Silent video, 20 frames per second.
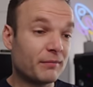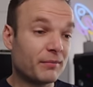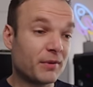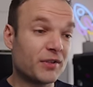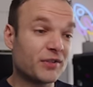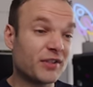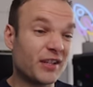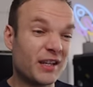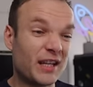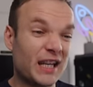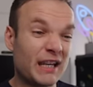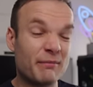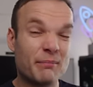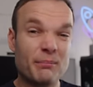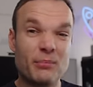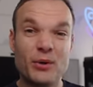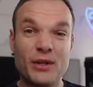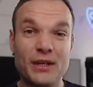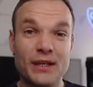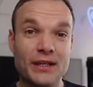consider even
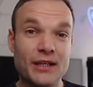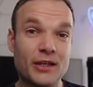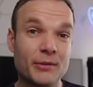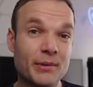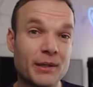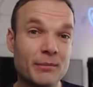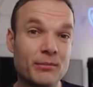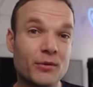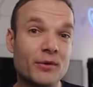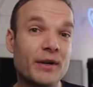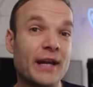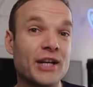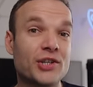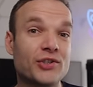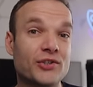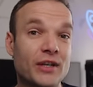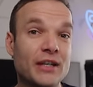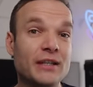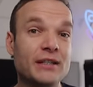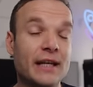putting a little bit more
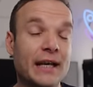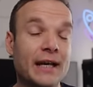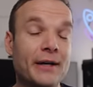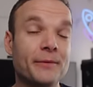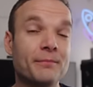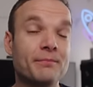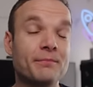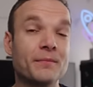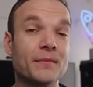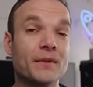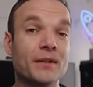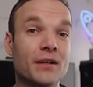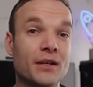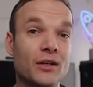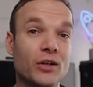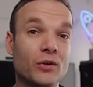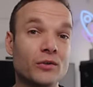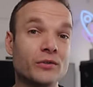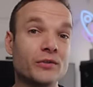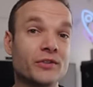extra in now
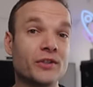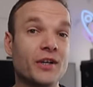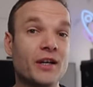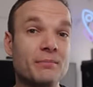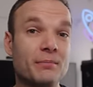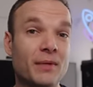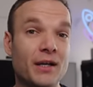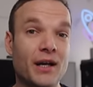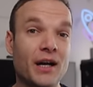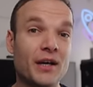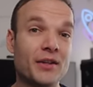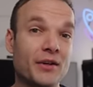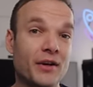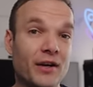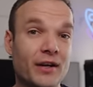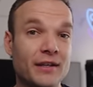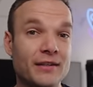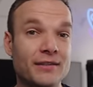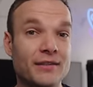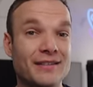alongside my other
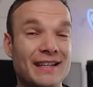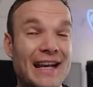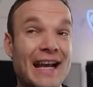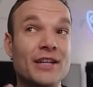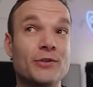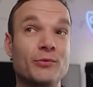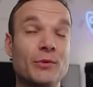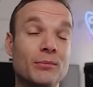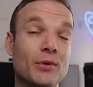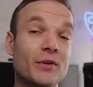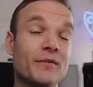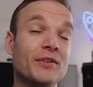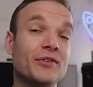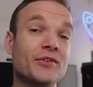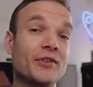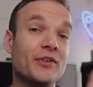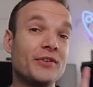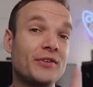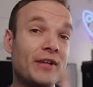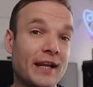ISAs as we move
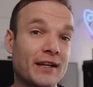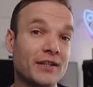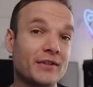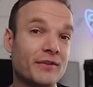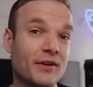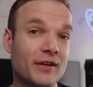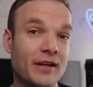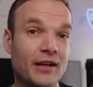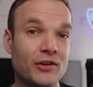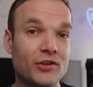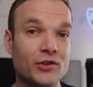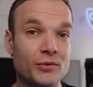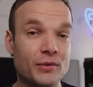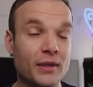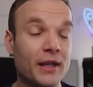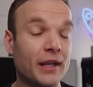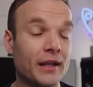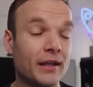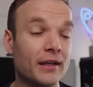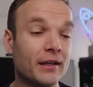into the next financial
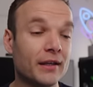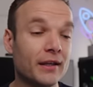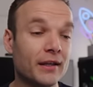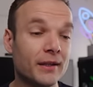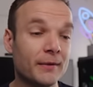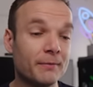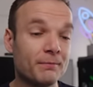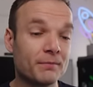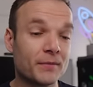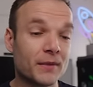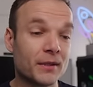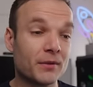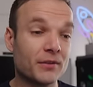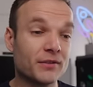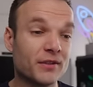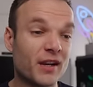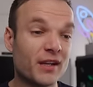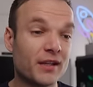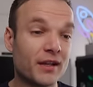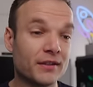year.
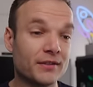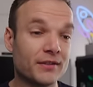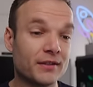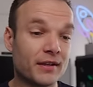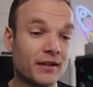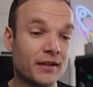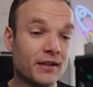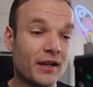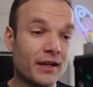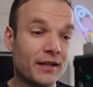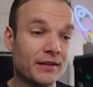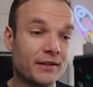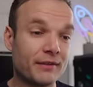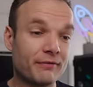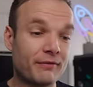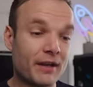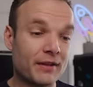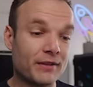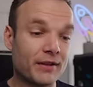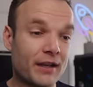Because I like the
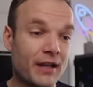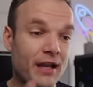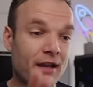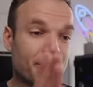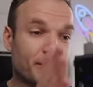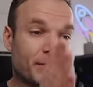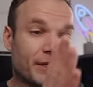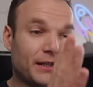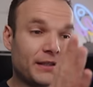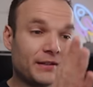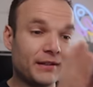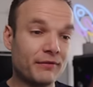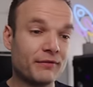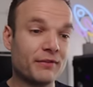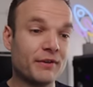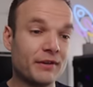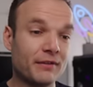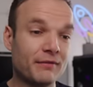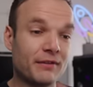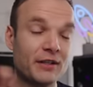fact that I have my
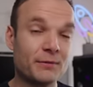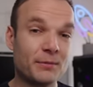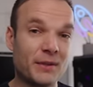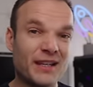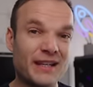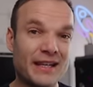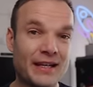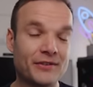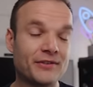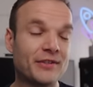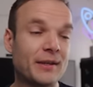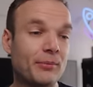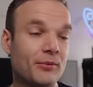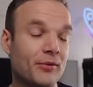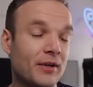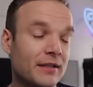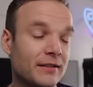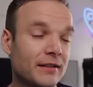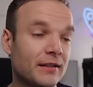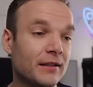different investment accounts
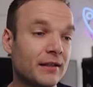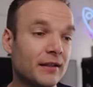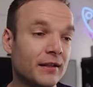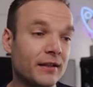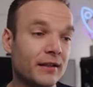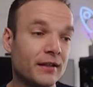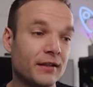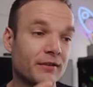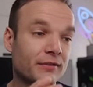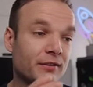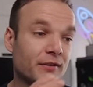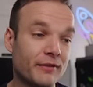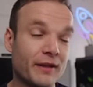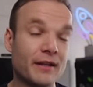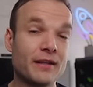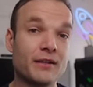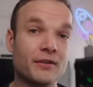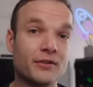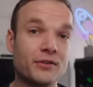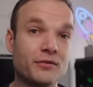separated. So
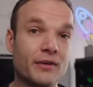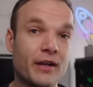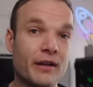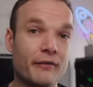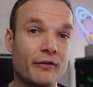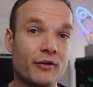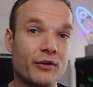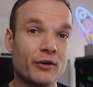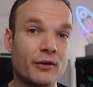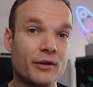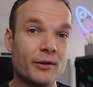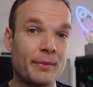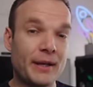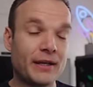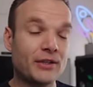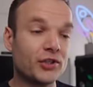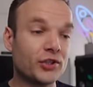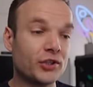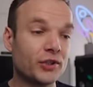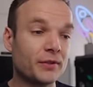Vanguard's great for the
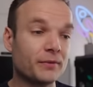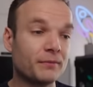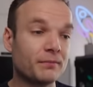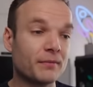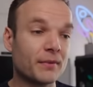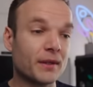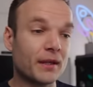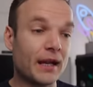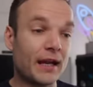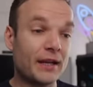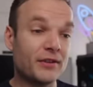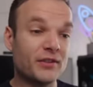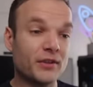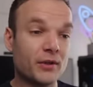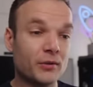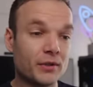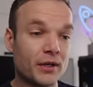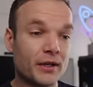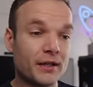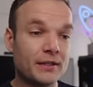pension and an
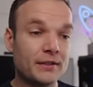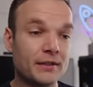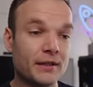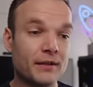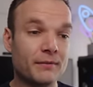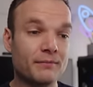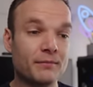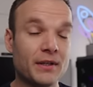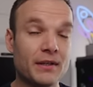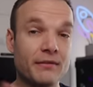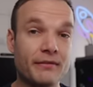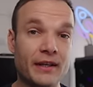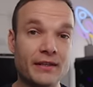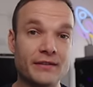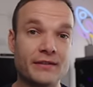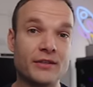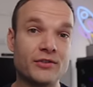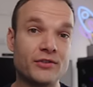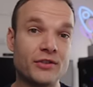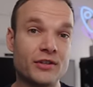old ISA.
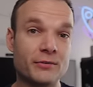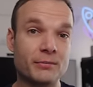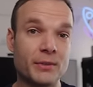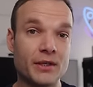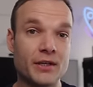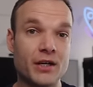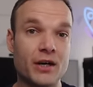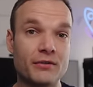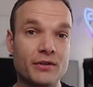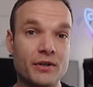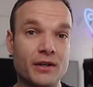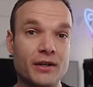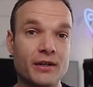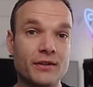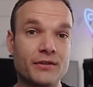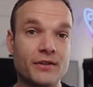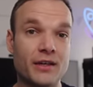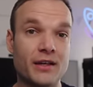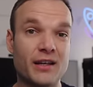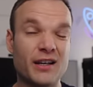InvestEngine is my current
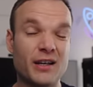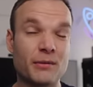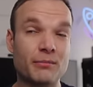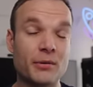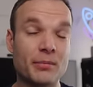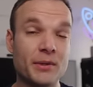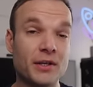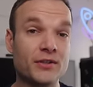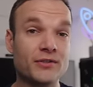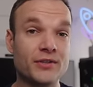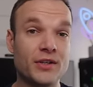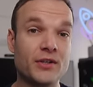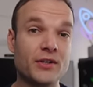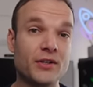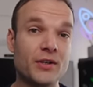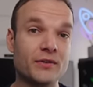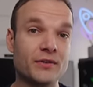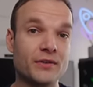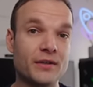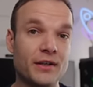ISA, and I'll probably continue
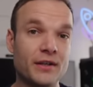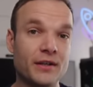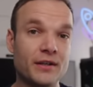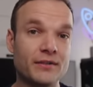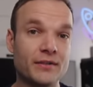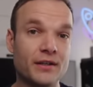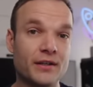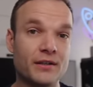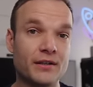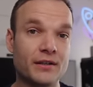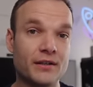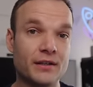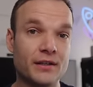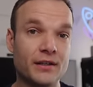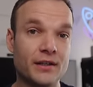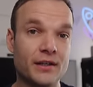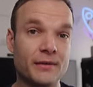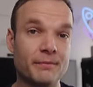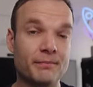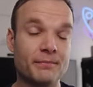using that ISA
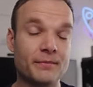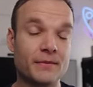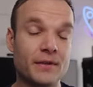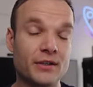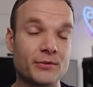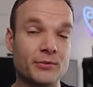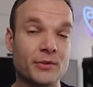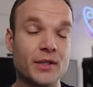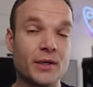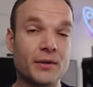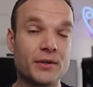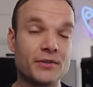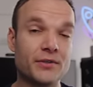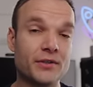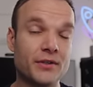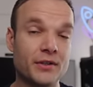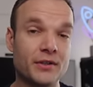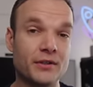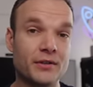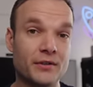as we go into
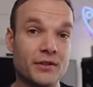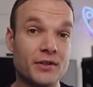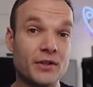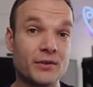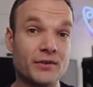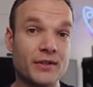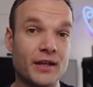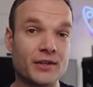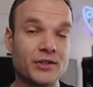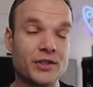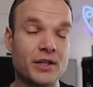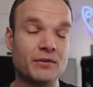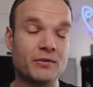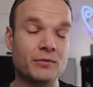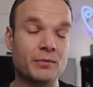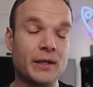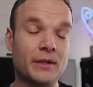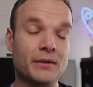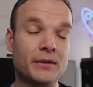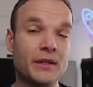the new tax year as
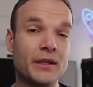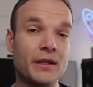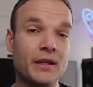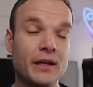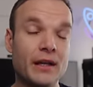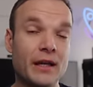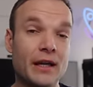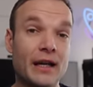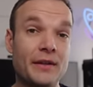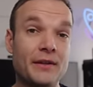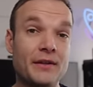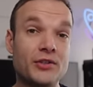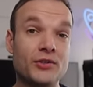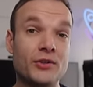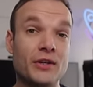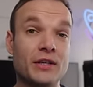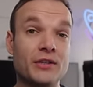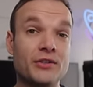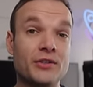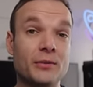well. And then
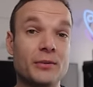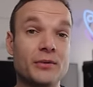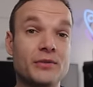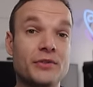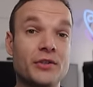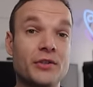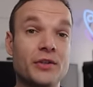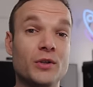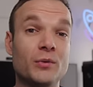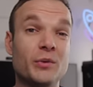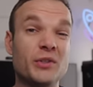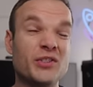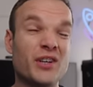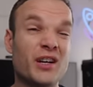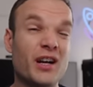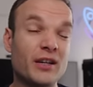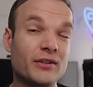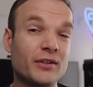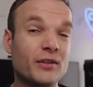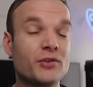Trading212, which
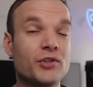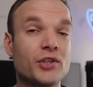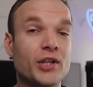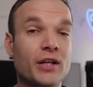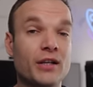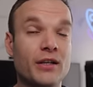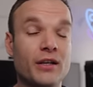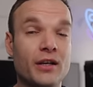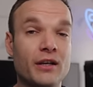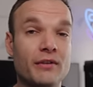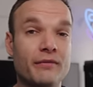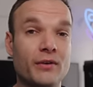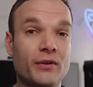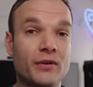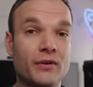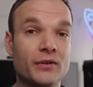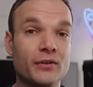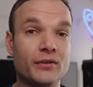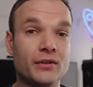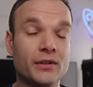I don't share live
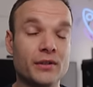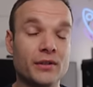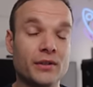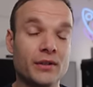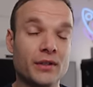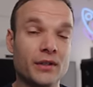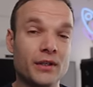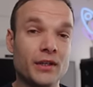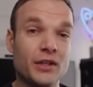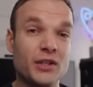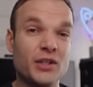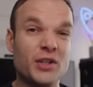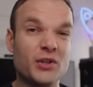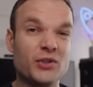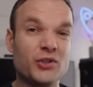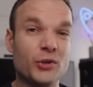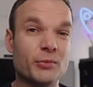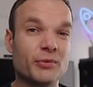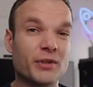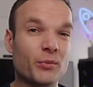on
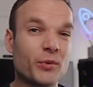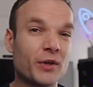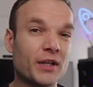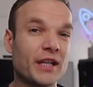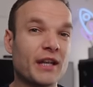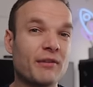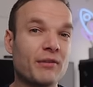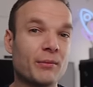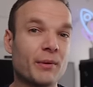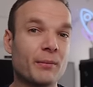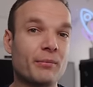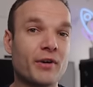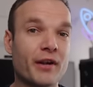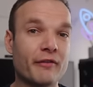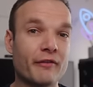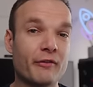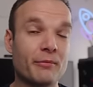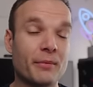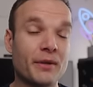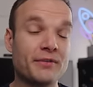YouTube, because I want to keep them on
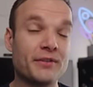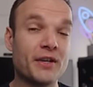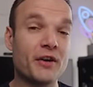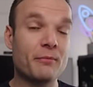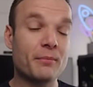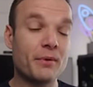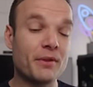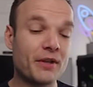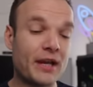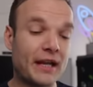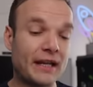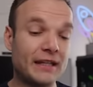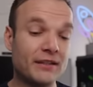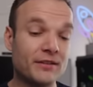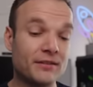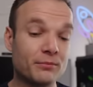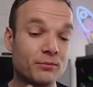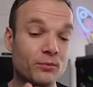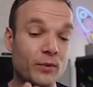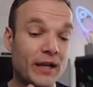private for myself, but that
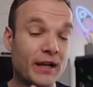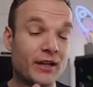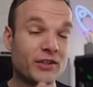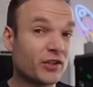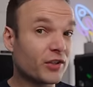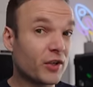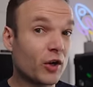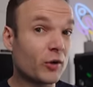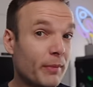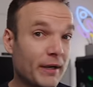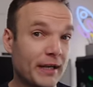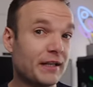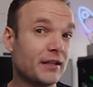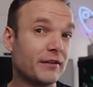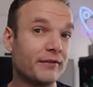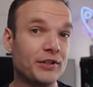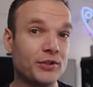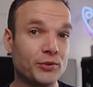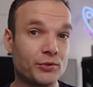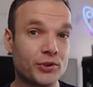is where I just my
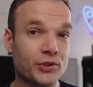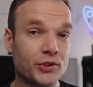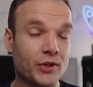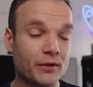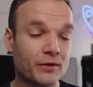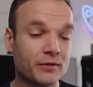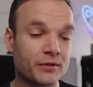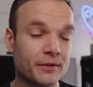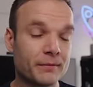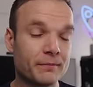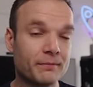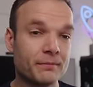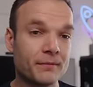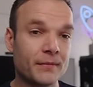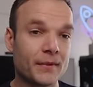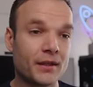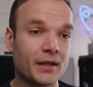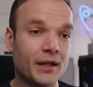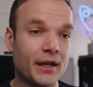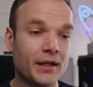individual stocks.
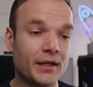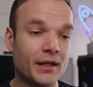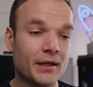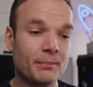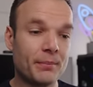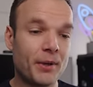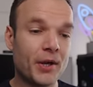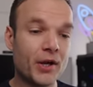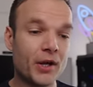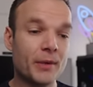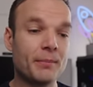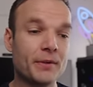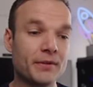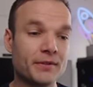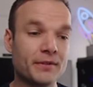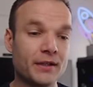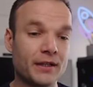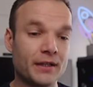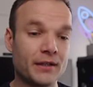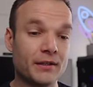And I
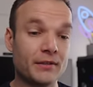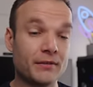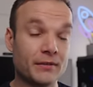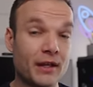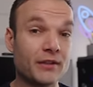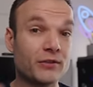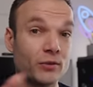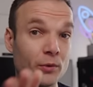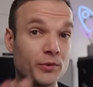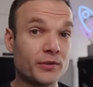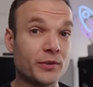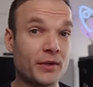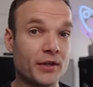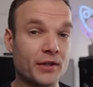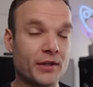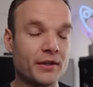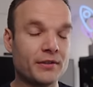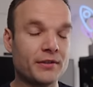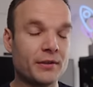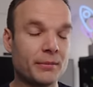purposely, that's also an
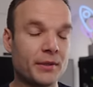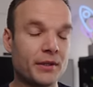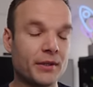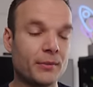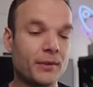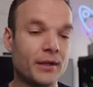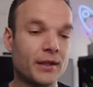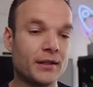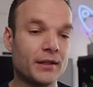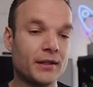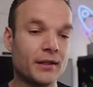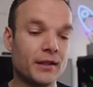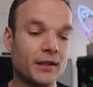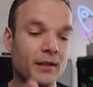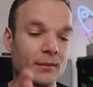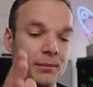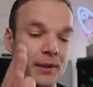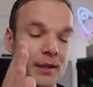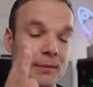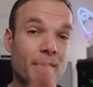ISA, by the way,
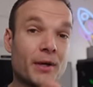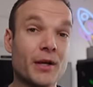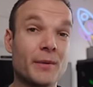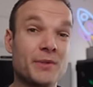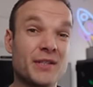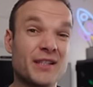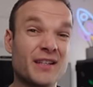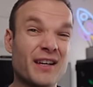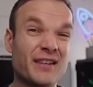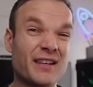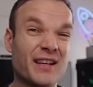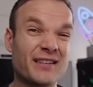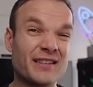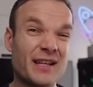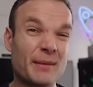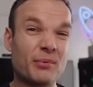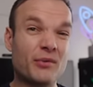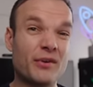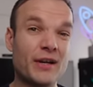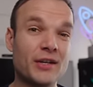but I purposely like that
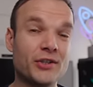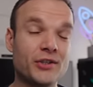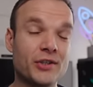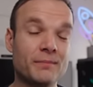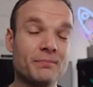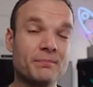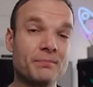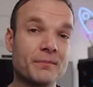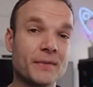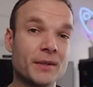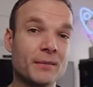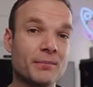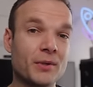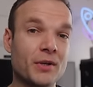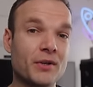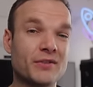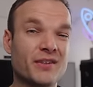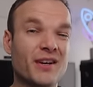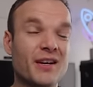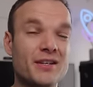separation,
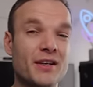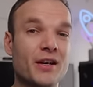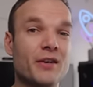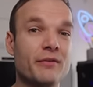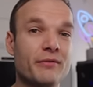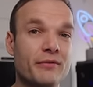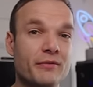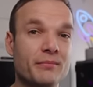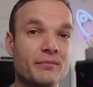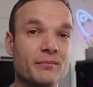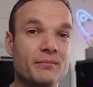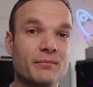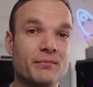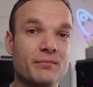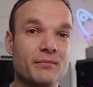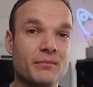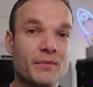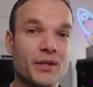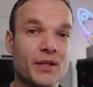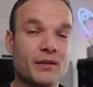because I know from,
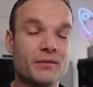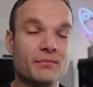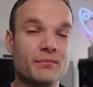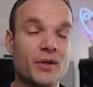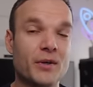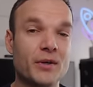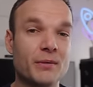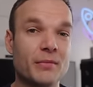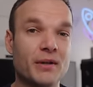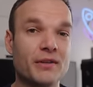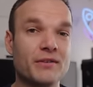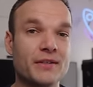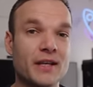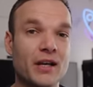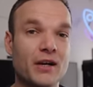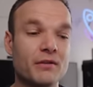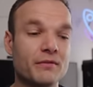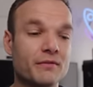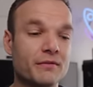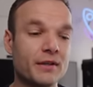you know, knowing
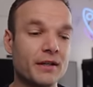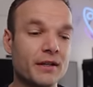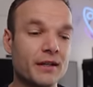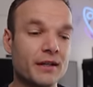myself,